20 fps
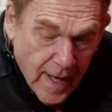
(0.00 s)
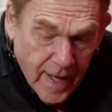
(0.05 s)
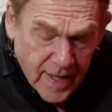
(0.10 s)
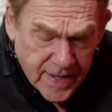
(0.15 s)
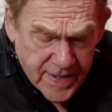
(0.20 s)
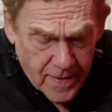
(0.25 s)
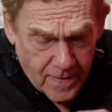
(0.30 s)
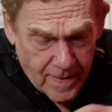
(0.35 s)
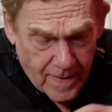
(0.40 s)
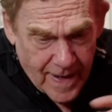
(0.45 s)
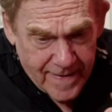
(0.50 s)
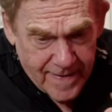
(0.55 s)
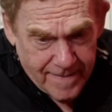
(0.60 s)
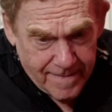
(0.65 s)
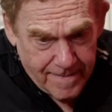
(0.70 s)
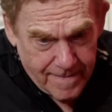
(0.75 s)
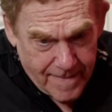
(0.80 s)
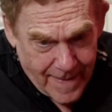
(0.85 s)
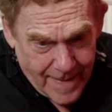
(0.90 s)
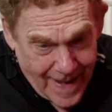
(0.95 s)
So I
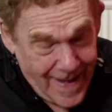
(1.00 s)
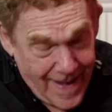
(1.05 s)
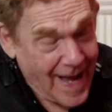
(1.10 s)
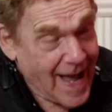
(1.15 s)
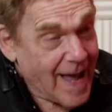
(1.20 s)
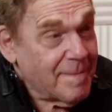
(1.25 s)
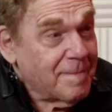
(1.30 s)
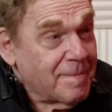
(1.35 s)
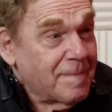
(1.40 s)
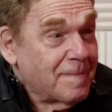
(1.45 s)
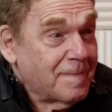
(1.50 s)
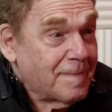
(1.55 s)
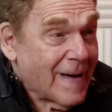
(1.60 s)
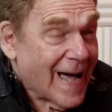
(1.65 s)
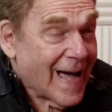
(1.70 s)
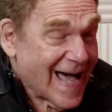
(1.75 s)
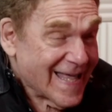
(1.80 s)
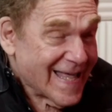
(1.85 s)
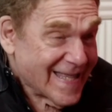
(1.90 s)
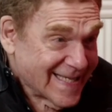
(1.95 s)

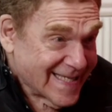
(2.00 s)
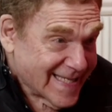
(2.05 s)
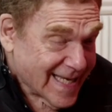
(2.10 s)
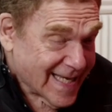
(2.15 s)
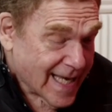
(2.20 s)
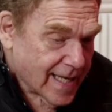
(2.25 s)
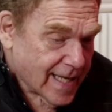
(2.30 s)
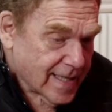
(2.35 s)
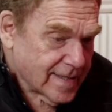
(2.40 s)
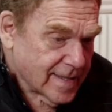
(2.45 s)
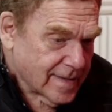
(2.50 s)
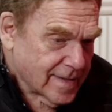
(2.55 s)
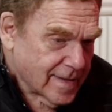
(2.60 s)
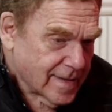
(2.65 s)
hypothesize that